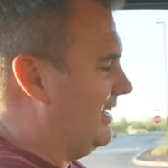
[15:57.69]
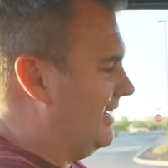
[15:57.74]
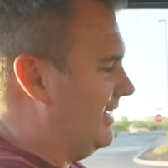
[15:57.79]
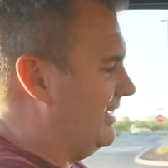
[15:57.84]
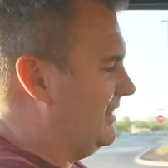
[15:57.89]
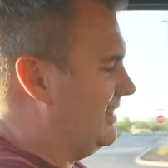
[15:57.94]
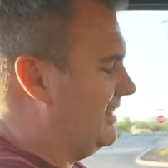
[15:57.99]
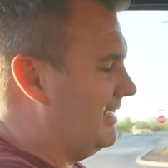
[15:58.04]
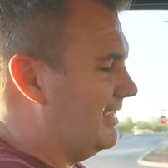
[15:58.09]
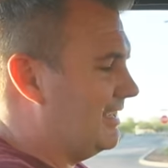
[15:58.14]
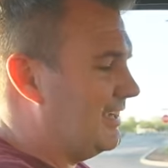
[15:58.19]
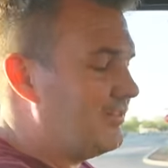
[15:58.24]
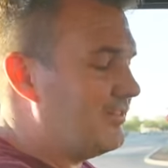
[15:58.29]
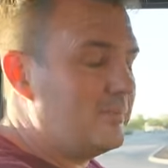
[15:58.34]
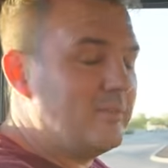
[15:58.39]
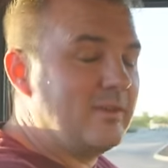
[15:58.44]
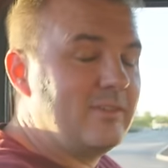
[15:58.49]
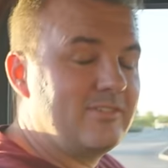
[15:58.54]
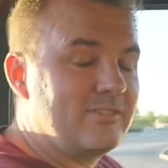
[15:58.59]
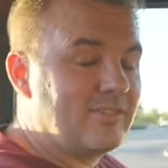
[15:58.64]
I think
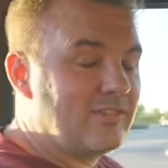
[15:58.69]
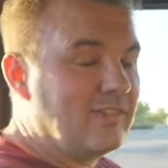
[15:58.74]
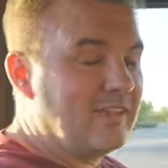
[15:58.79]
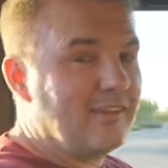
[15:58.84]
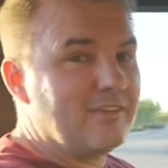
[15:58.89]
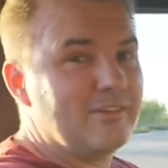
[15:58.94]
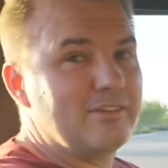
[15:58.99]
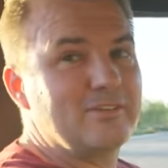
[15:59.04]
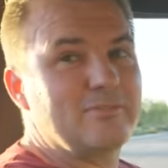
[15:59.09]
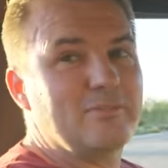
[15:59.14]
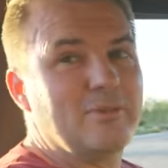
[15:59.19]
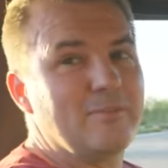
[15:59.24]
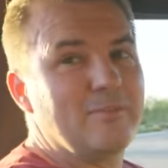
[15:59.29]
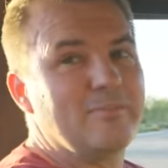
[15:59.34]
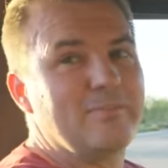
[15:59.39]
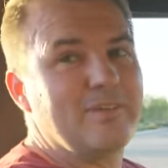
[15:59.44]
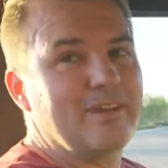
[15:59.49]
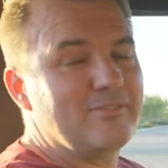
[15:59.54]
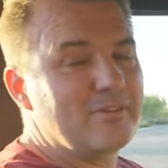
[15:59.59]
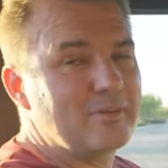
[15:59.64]
everybody should Coyote swap
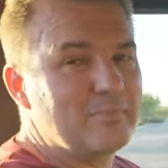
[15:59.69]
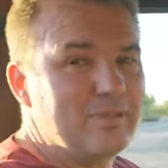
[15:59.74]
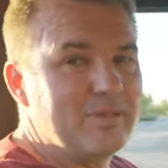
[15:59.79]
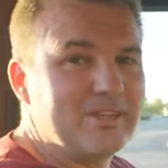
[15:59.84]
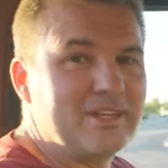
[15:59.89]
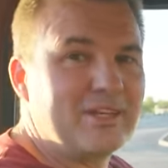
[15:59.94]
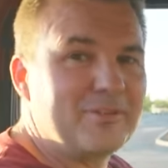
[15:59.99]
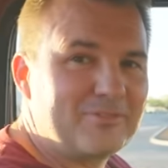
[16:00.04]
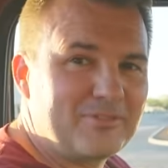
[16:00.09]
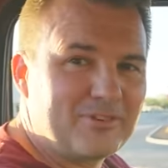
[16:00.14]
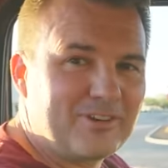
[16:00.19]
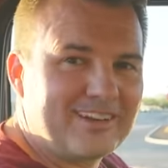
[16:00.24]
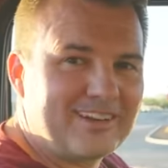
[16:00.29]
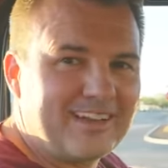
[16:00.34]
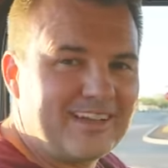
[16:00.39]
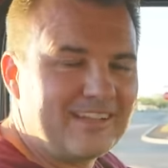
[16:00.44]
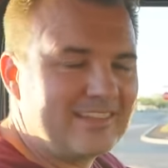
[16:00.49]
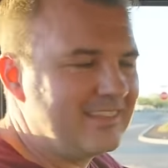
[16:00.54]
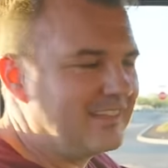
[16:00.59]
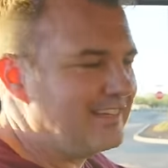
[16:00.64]
every pickup truck
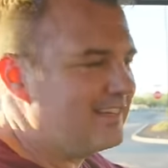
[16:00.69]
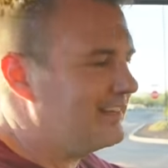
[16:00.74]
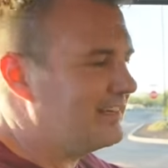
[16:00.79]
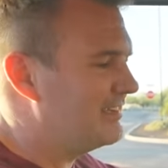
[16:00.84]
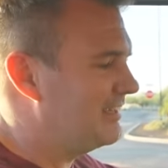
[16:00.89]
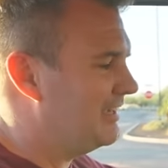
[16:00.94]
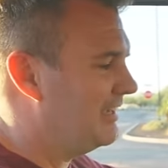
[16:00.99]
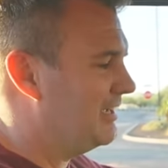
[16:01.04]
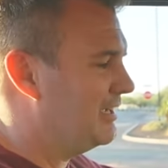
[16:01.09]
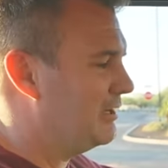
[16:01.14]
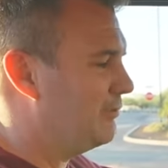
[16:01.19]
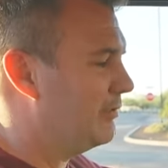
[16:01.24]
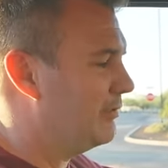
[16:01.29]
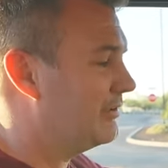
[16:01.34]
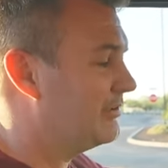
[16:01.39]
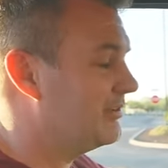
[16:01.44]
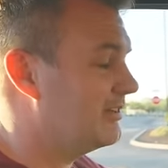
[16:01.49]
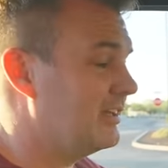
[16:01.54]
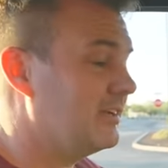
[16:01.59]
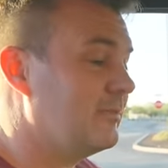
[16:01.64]
out there. Uh, we're
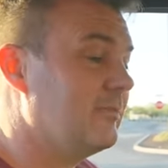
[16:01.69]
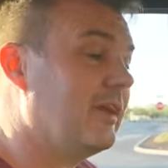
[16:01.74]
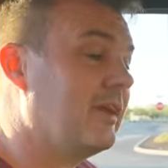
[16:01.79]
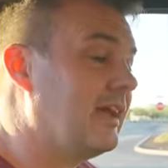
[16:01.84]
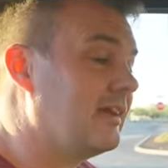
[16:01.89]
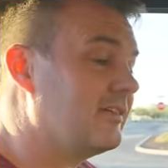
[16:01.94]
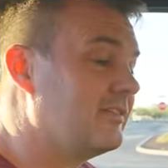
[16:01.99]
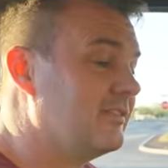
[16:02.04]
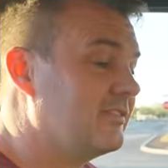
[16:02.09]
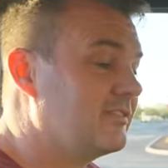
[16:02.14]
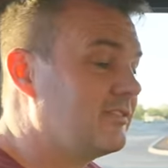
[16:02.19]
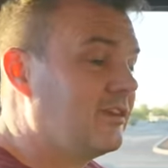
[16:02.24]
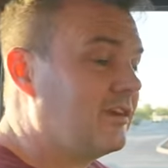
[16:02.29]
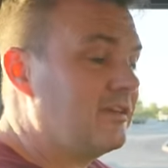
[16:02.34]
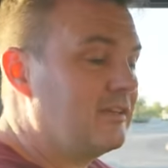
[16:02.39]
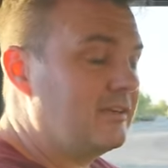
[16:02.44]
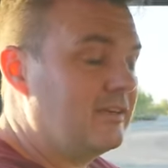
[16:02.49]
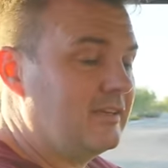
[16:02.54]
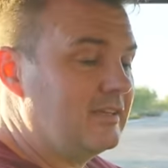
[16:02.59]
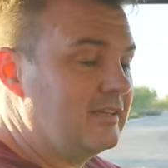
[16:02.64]
going to actually
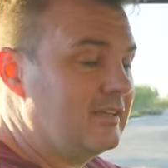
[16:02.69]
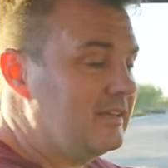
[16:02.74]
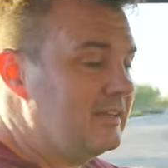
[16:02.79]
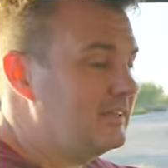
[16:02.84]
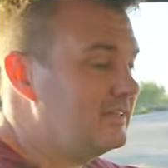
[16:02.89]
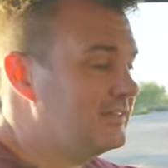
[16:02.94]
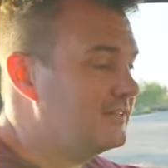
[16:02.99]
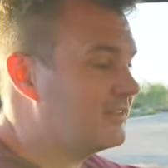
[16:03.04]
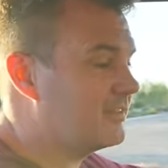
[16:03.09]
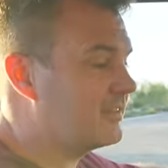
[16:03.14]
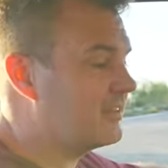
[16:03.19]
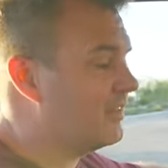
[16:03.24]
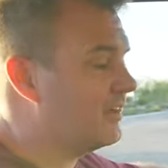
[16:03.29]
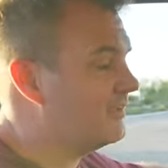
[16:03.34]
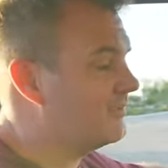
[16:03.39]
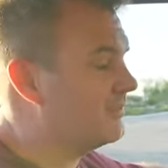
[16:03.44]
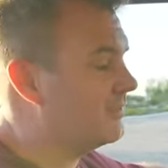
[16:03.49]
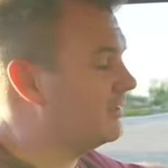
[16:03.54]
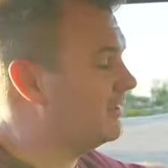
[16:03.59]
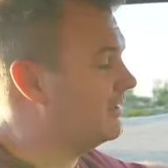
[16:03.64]
start uh, getting into the
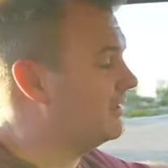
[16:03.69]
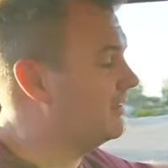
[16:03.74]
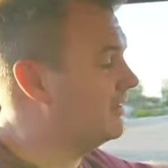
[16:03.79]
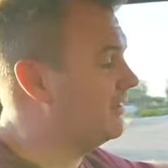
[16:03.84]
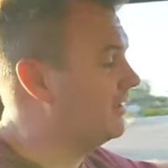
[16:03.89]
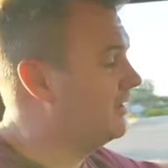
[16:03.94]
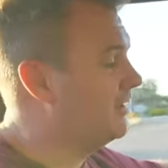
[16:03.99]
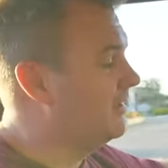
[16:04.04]
Godzilla